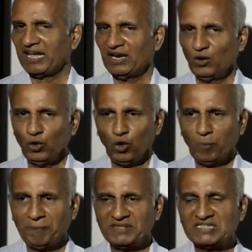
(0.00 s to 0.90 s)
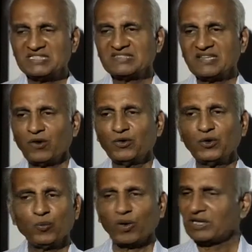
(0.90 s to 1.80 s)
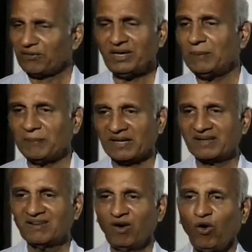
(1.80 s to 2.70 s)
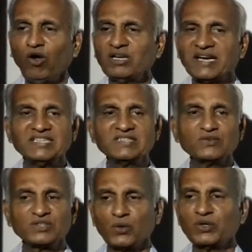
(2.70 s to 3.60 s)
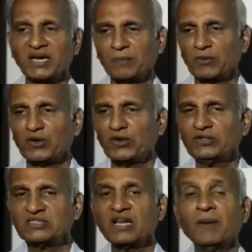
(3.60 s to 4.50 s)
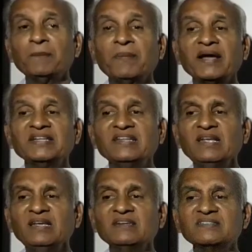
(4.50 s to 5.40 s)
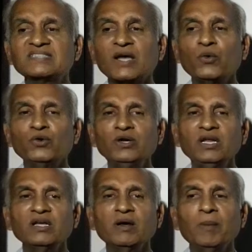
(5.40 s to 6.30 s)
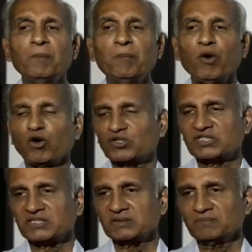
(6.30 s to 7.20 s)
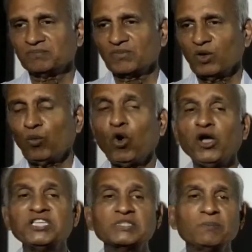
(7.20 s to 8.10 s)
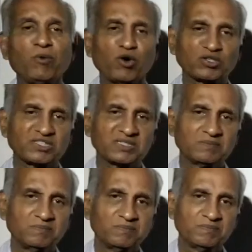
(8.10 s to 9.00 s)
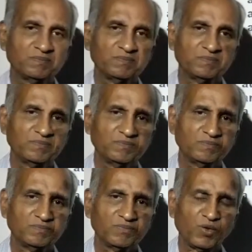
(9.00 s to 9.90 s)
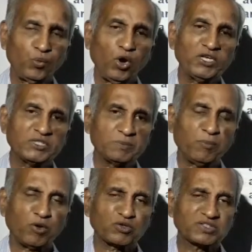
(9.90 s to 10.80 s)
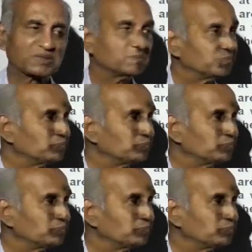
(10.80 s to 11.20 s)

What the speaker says: a low pitched sound, whatever it be, all kinds of sound get produced by the sound box. Voice box. Voice box.